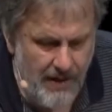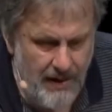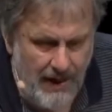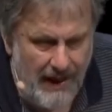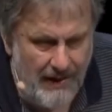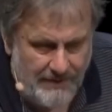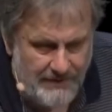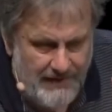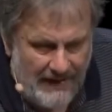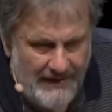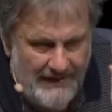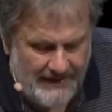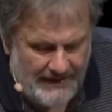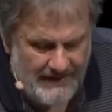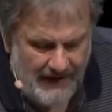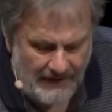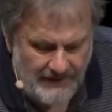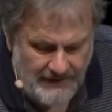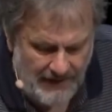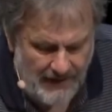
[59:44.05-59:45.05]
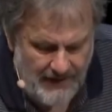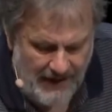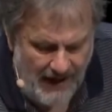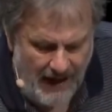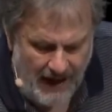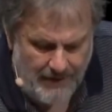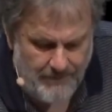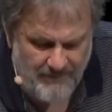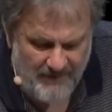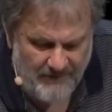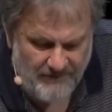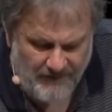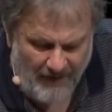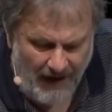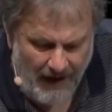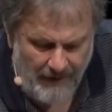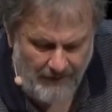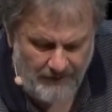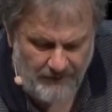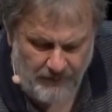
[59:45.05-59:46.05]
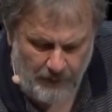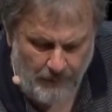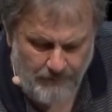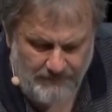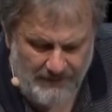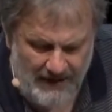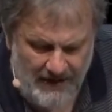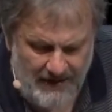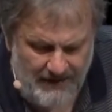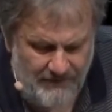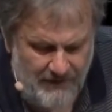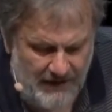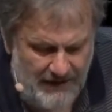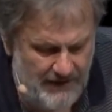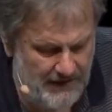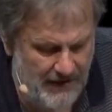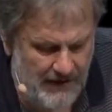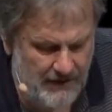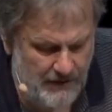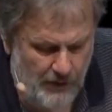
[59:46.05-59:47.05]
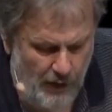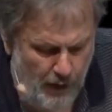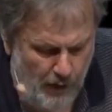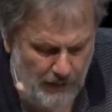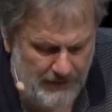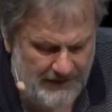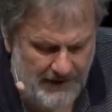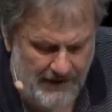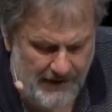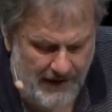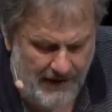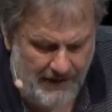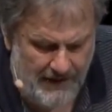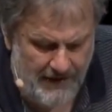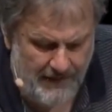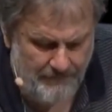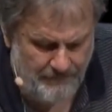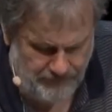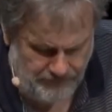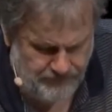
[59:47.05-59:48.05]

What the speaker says: And incidentally, I'm far from believing in ordinary